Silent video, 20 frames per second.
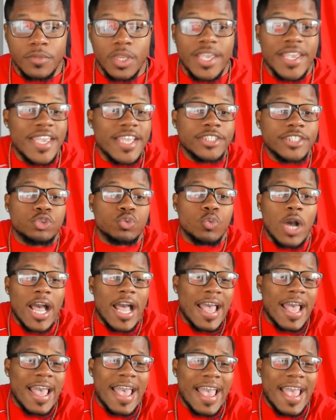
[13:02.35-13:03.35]
Hence
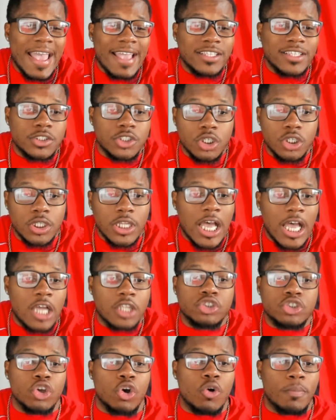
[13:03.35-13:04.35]
why I asked the
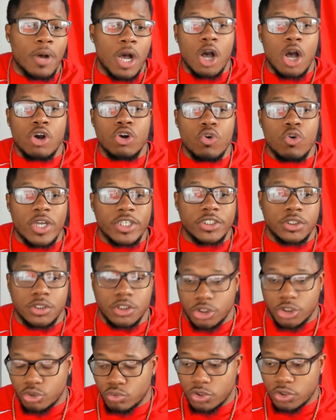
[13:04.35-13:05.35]
Lonzo Ball question.
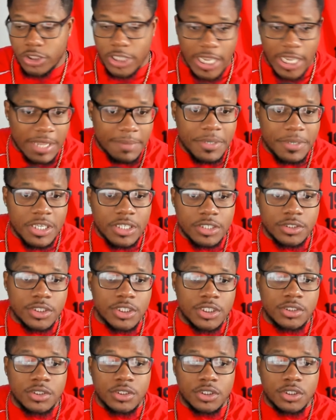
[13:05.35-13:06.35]
Are you telling me, is
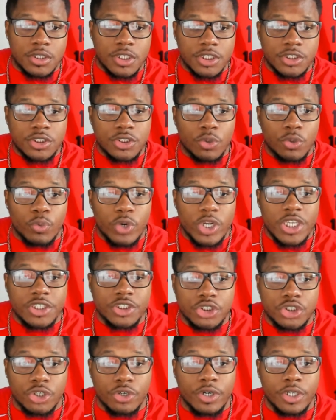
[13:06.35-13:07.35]
this the
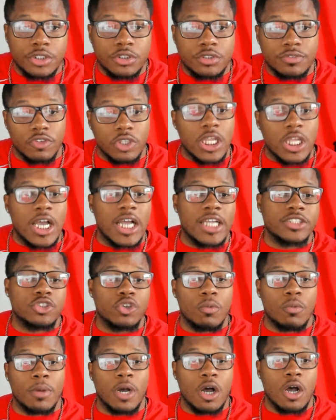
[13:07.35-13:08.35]
reinsurance for
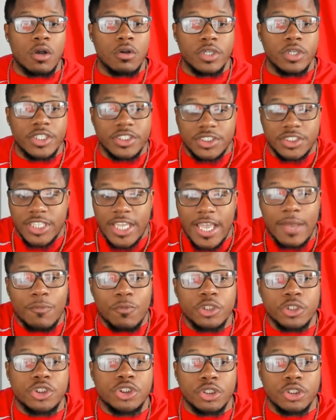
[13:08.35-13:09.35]
Lonzo Ball? Is that
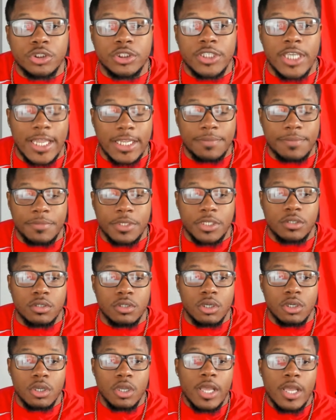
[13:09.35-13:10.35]
what you're telling me?
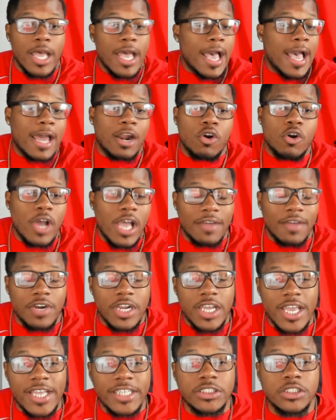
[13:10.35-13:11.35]
I don't have the
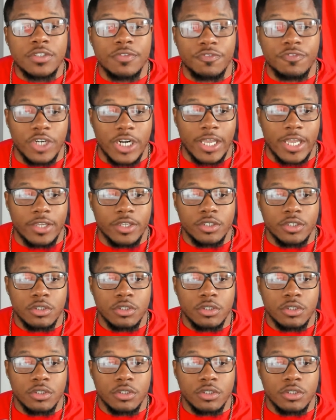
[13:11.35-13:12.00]
answer for that.